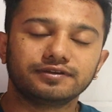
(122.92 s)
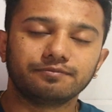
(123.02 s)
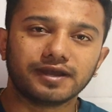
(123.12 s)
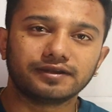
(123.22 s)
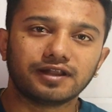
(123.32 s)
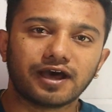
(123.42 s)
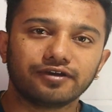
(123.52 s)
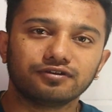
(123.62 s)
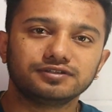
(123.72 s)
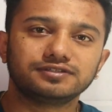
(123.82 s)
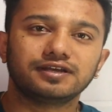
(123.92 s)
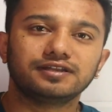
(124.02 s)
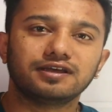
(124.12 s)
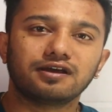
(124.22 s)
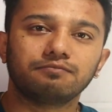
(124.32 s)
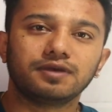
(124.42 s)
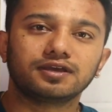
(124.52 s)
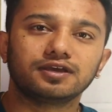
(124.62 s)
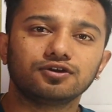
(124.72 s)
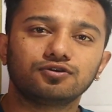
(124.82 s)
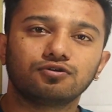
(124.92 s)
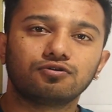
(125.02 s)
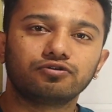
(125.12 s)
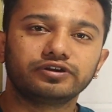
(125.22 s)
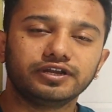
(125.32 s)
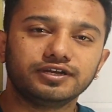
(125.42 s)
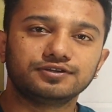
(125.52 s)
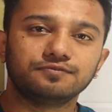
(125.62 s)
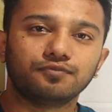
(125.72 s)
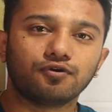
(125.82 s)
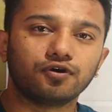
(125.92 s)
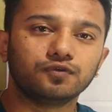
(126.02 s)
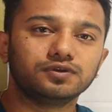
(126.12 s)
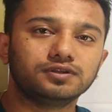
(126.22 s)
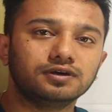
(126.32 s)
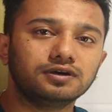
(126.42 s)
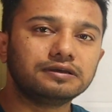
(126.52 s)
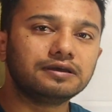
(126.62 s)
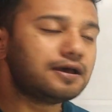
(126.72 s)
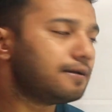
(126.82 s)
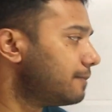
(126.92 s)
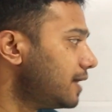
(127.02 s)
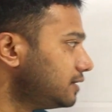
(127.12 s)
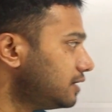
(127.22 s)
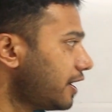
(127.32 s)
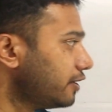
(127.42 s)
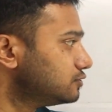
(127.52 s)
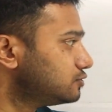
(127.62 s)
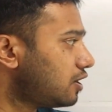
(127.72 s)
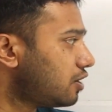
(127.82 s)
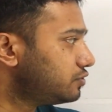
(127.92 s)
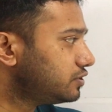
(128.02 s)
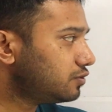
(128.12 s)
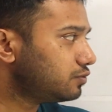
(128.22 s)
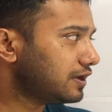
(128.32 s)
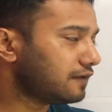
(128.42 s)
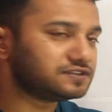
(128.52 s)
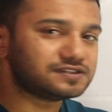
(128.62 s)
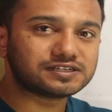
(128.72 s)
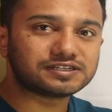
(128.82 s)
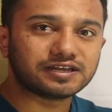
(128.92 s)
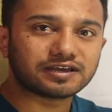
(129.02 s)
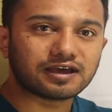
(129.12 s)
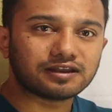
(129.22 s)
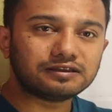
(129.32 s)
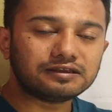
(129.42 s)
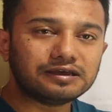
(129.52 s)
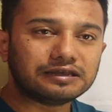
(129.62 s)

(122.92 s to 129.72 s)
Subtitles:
the metal ions and they are making coordination bond with the metal ion. So out here we have 6 ligands.